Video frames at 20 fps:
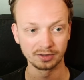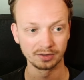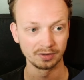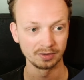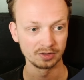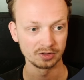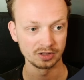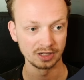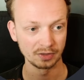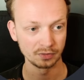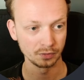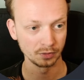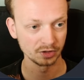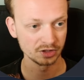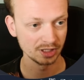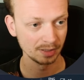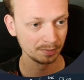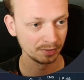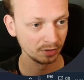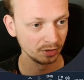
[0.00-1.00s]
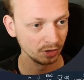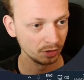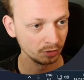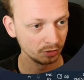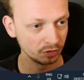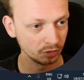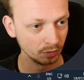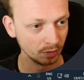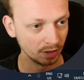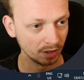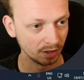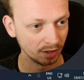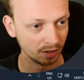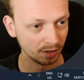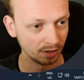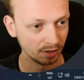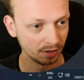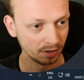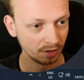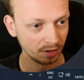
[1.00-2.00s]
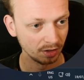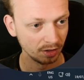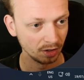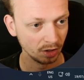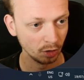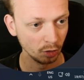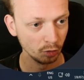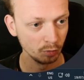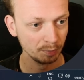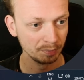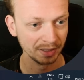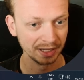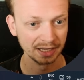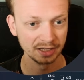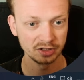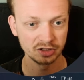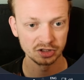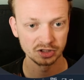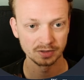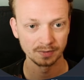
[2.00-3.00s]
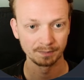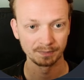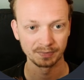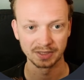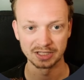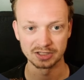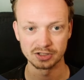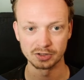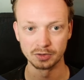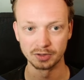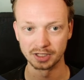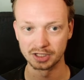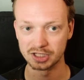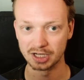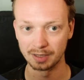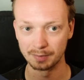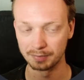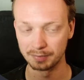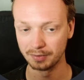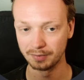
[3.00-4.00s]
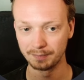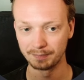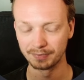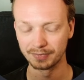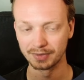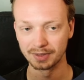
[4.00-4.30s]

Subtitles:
so let's for example go to our home page, this is a good example.